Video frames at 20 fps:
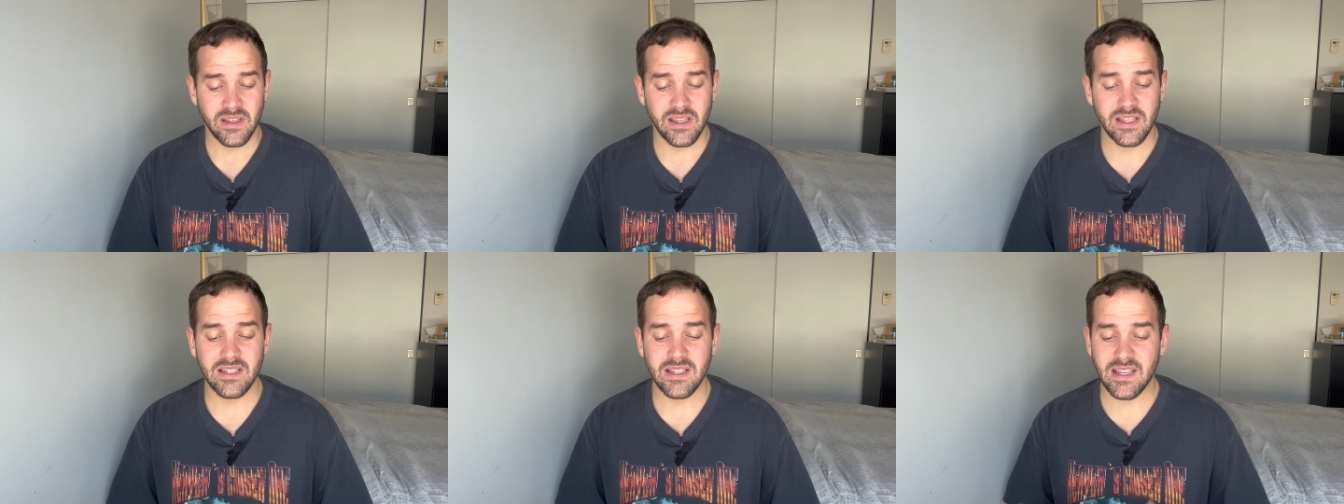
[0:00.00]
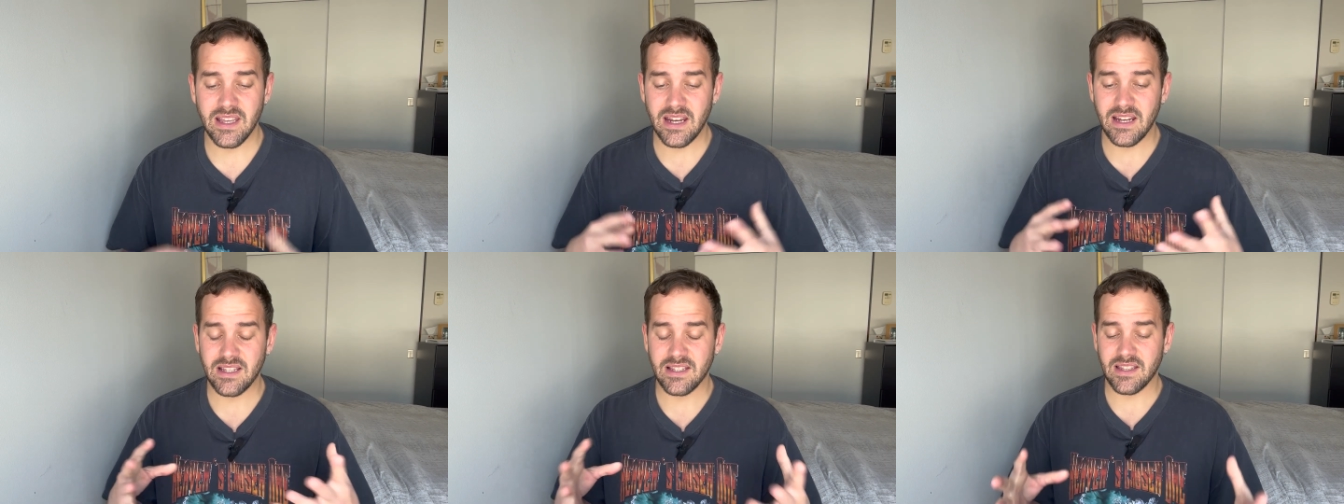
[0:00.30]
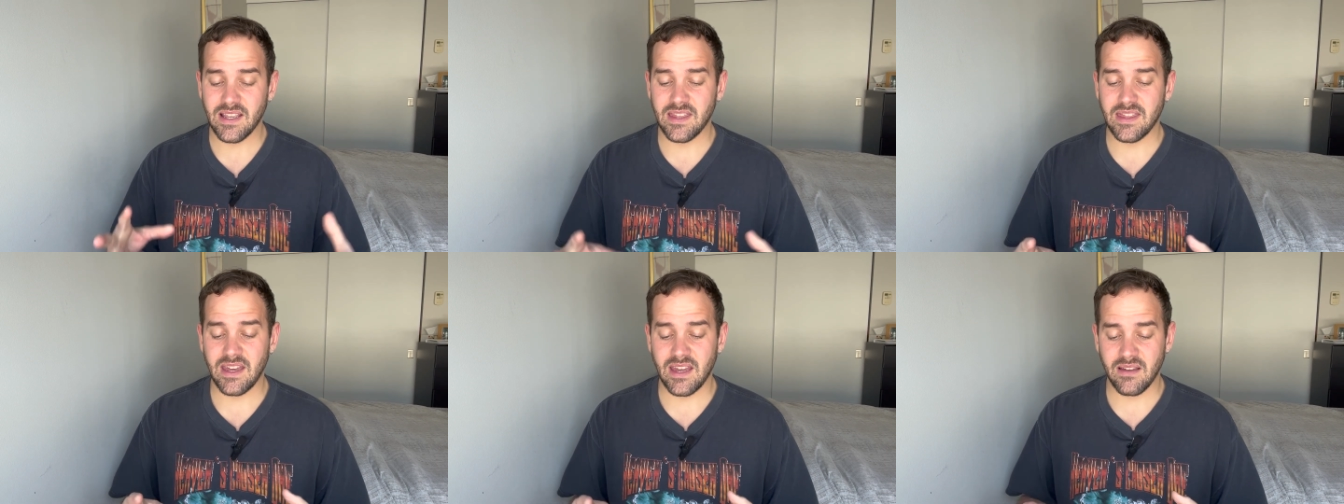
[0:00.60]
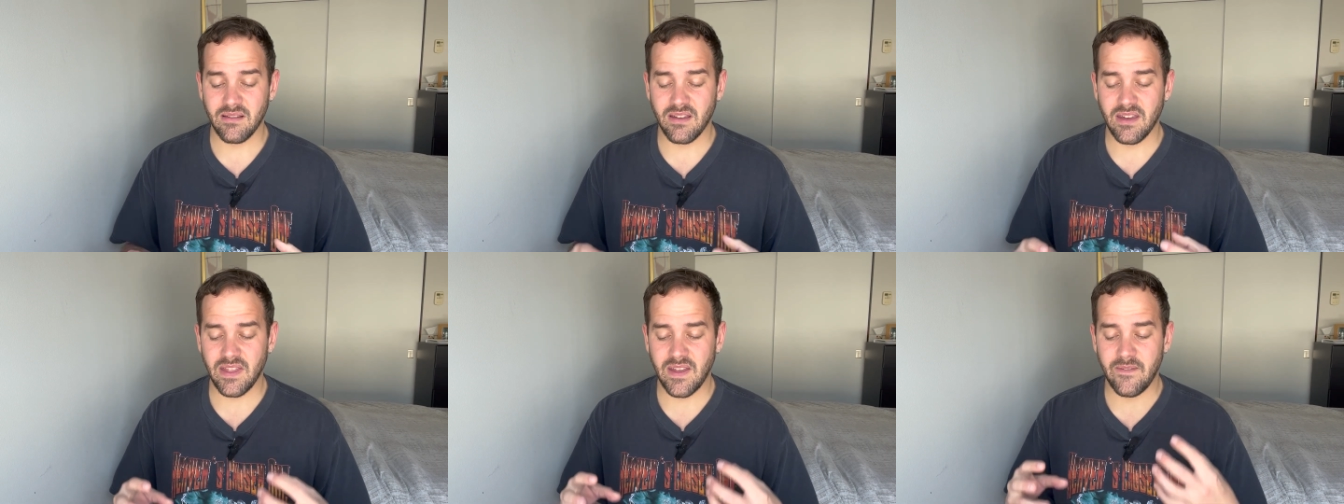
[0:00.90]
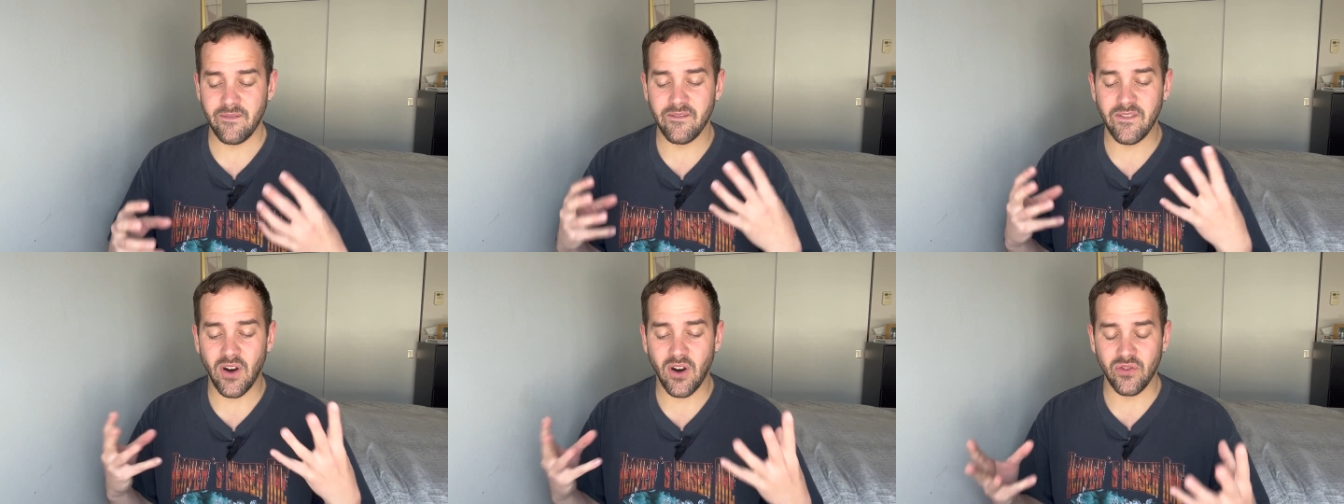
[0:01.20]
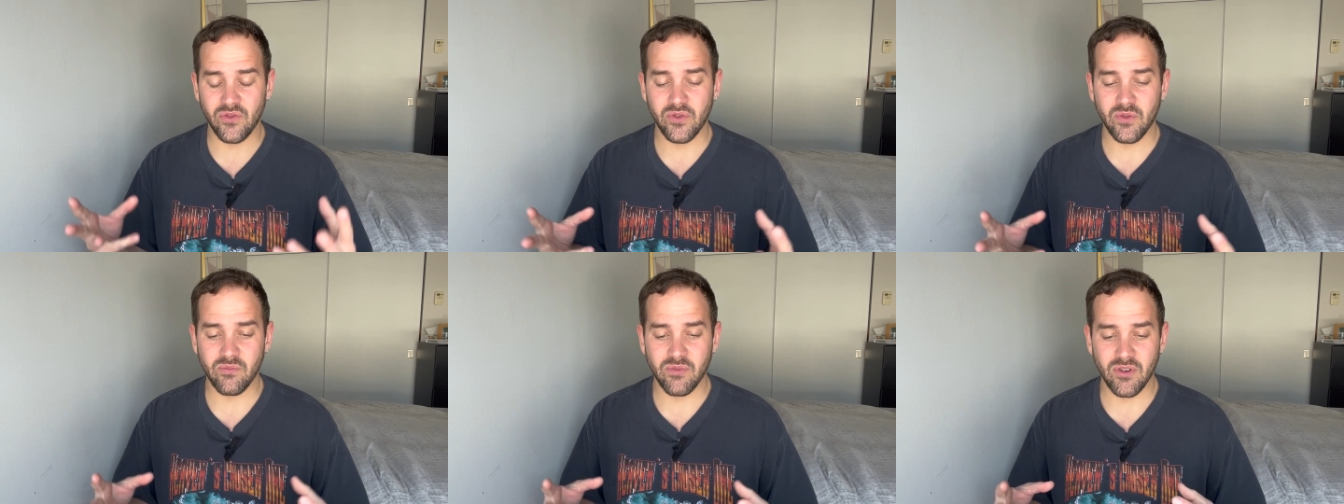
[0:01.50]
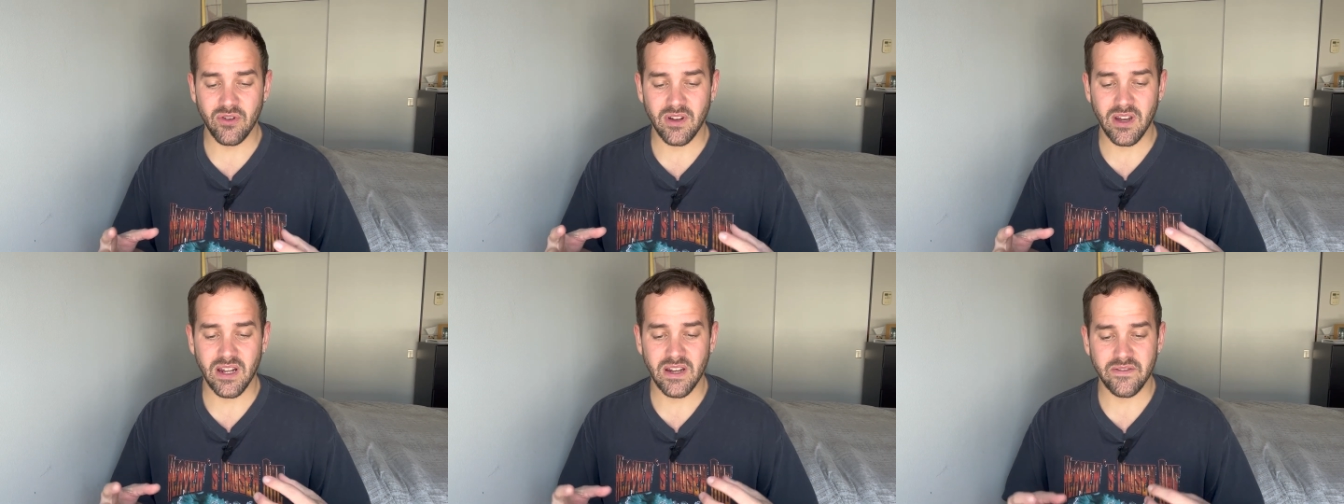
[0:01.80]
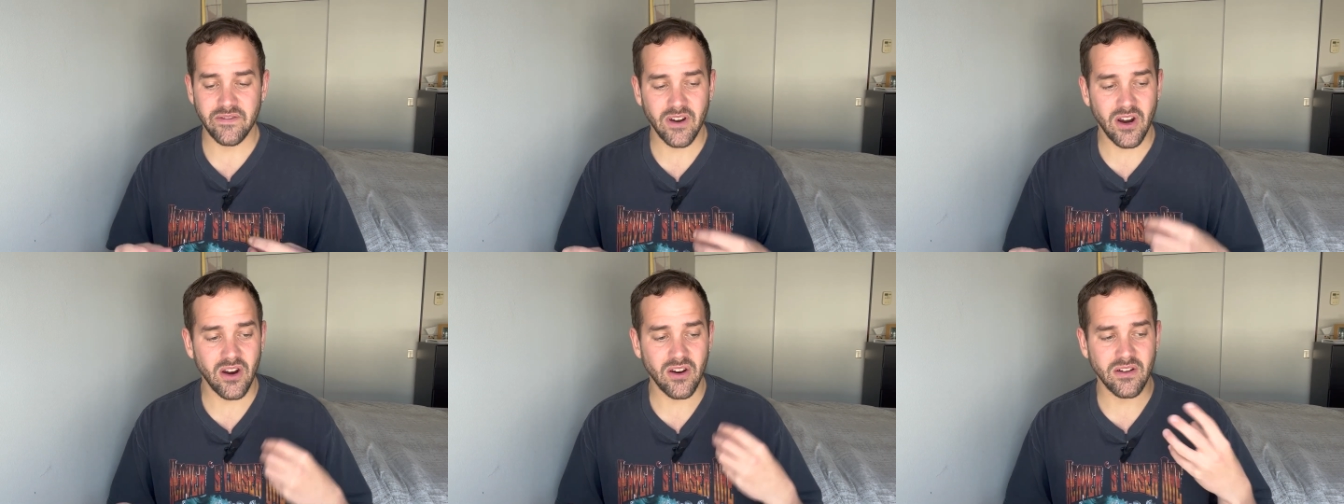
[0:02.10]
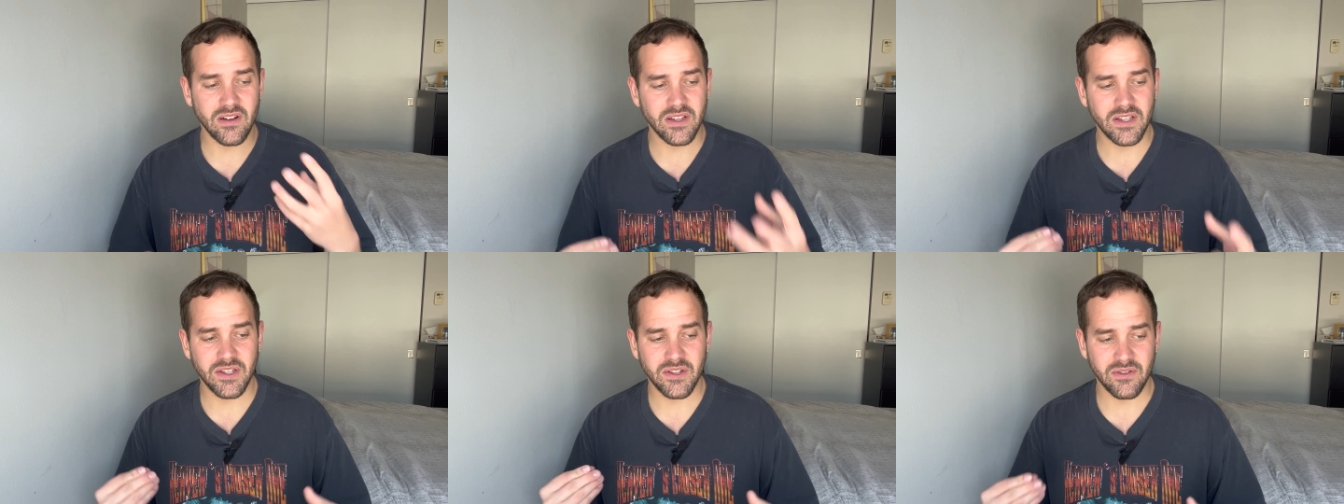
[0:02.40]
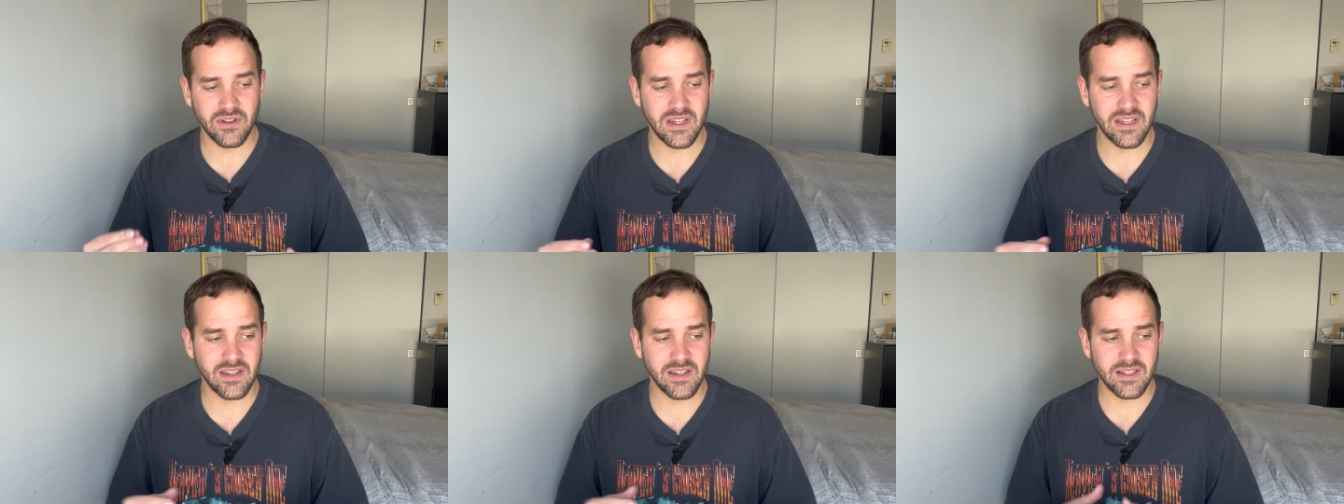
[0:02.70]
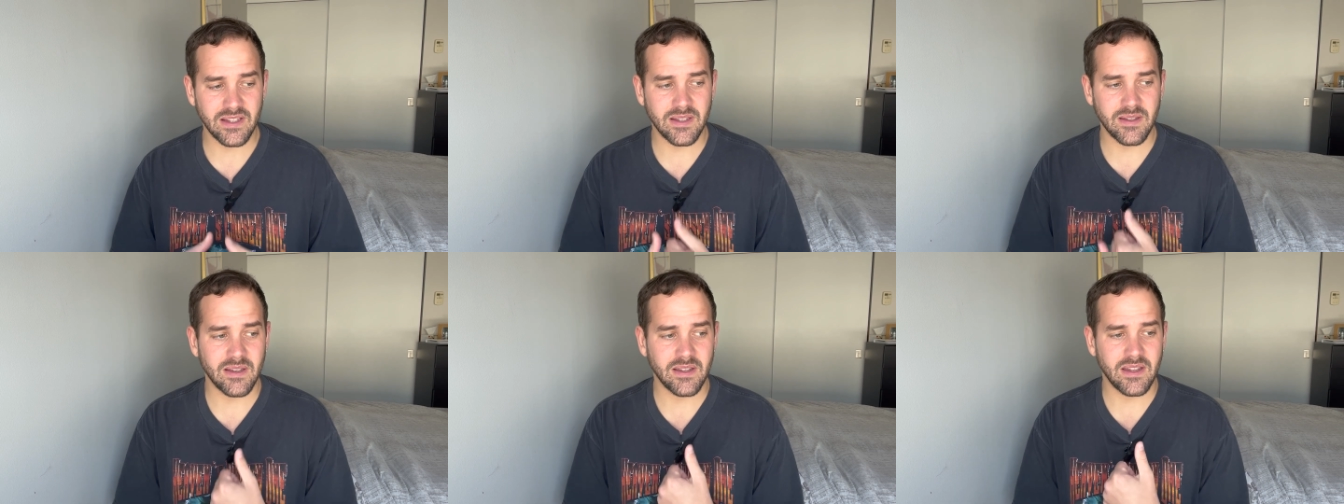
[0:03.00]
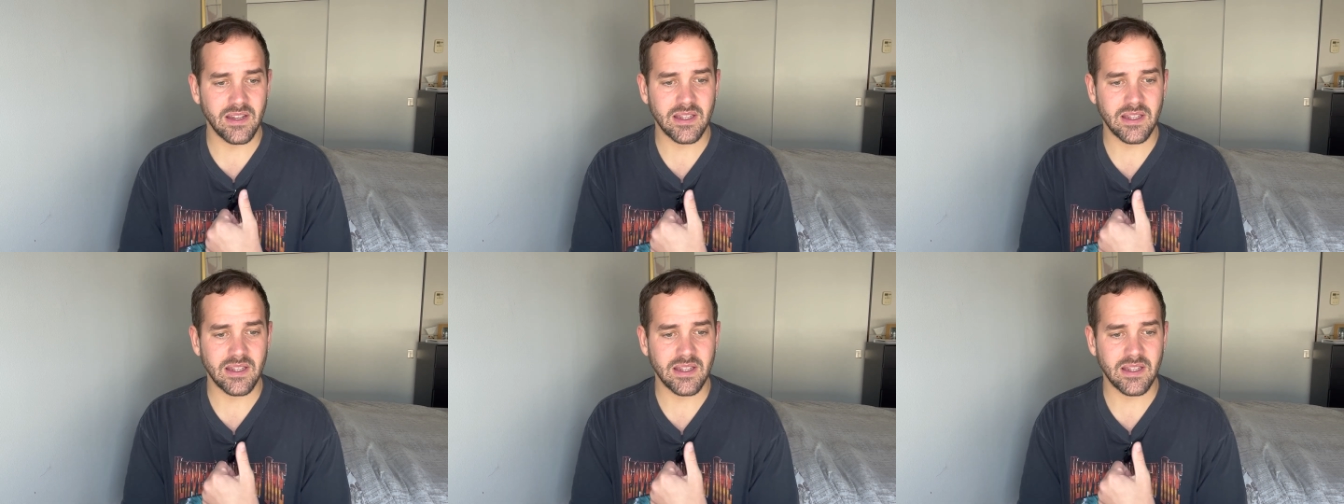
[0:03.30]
because again it's like that that vulnerable kind of artistry that's